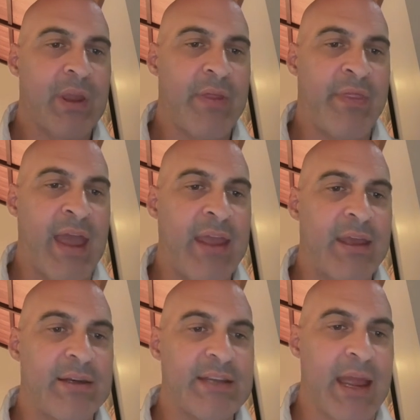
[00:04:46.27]
They
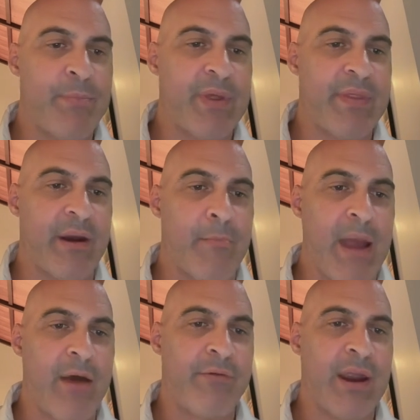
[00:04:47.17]
can type in their
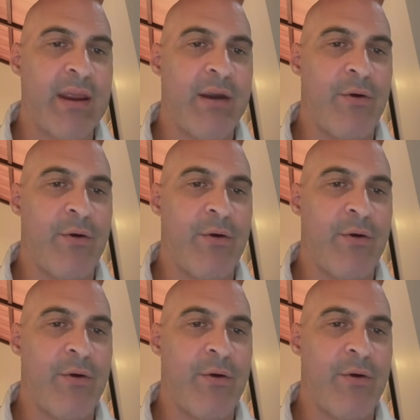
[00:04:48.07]
amount right here,